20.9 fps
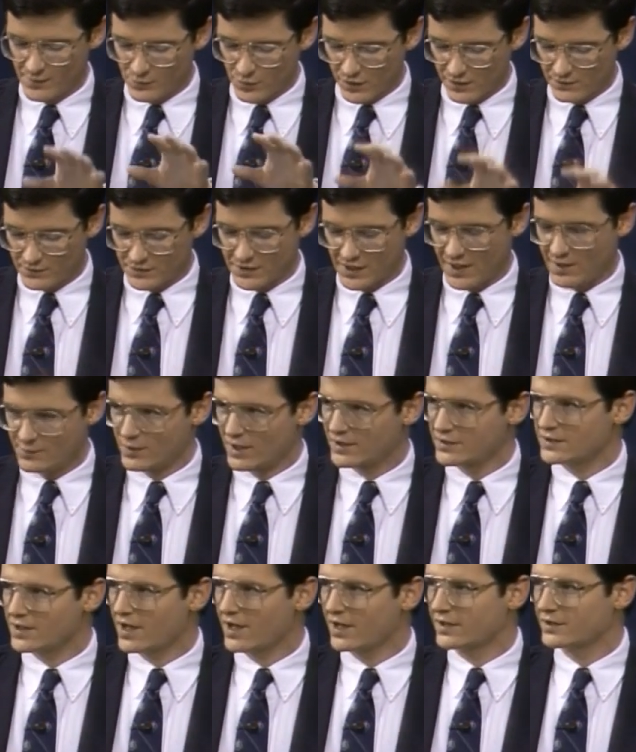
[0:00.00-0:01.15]
put them side by
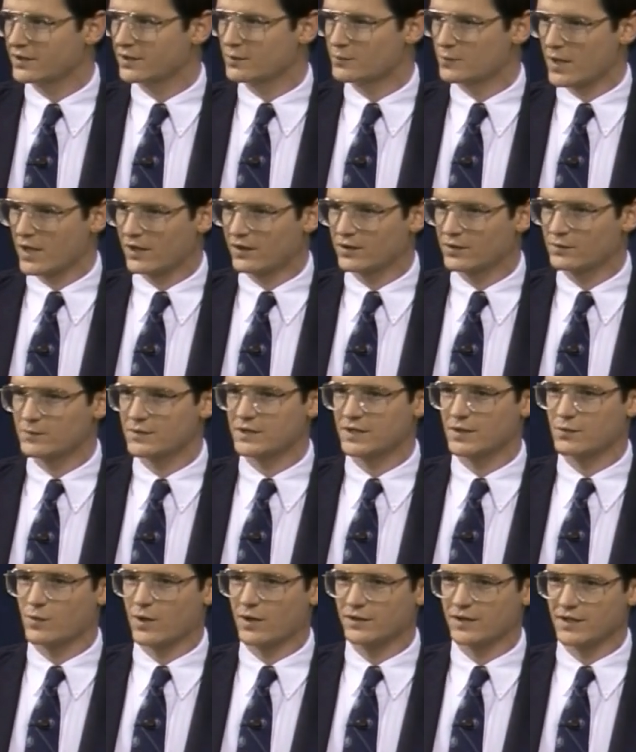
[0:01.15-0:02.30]
side, compare them, see
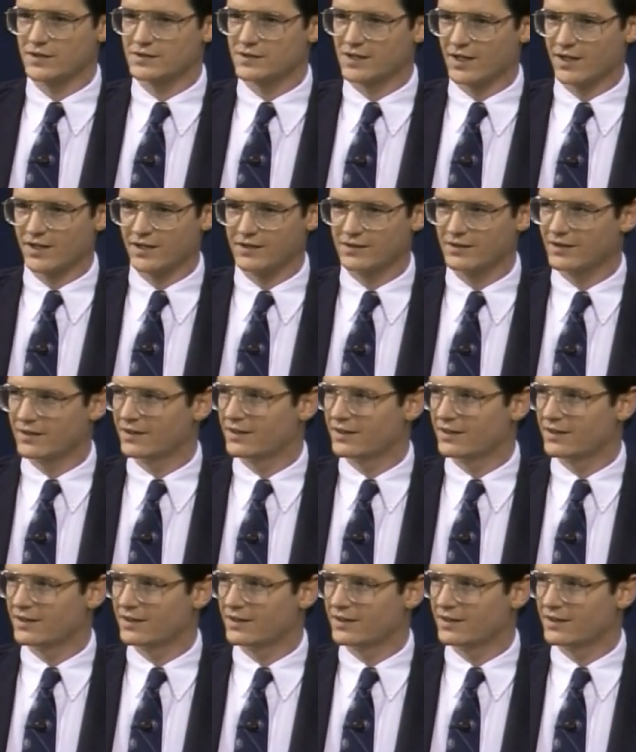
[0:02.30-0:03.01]
what they say,